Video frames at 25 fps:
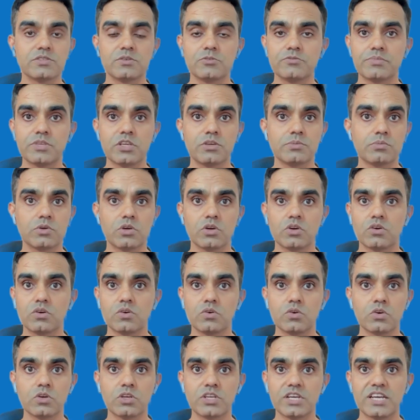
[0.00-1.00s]
of people,
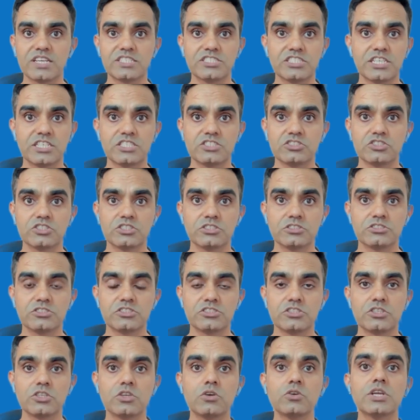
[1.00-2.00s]

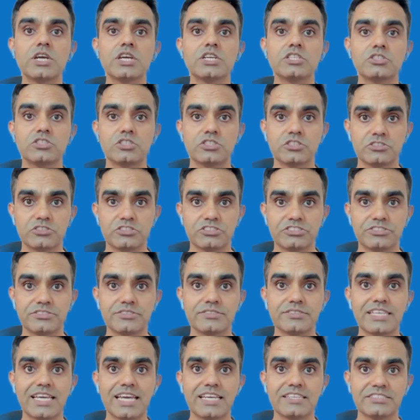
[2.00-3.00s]
organizations, locations,
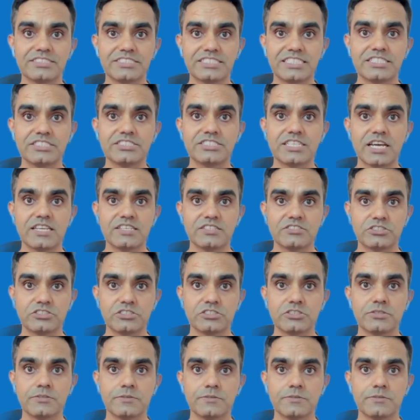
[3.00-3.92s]
dates in text.